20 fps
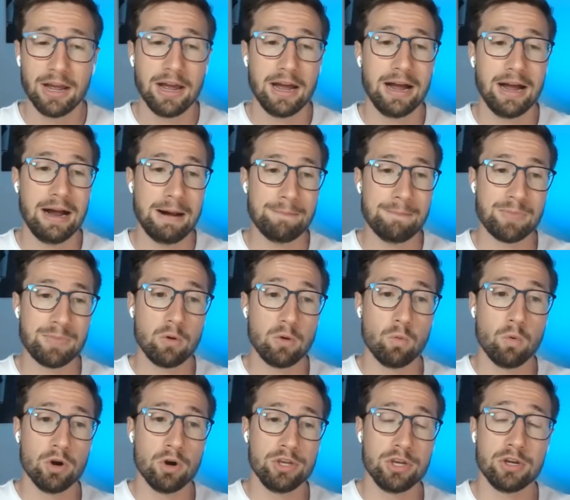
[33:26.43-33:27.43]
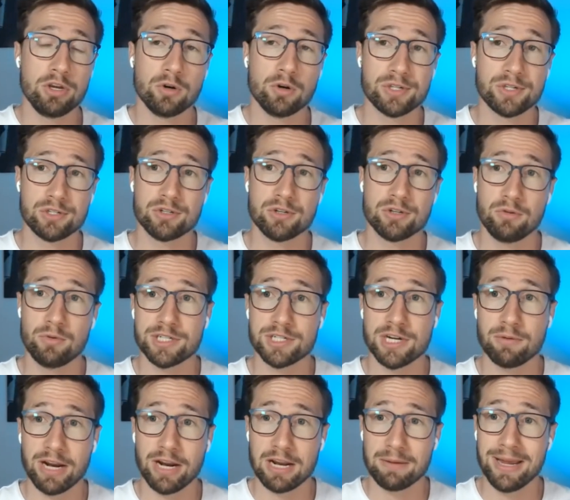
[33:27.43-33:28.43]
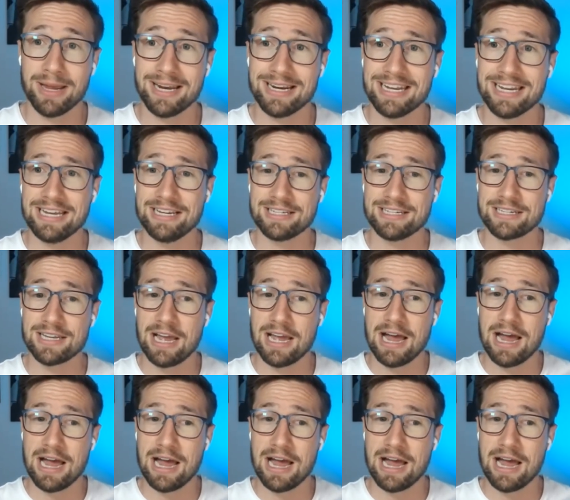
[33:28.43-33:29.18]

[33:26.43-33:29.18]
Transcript: Um, what you can also do, which I recommend, is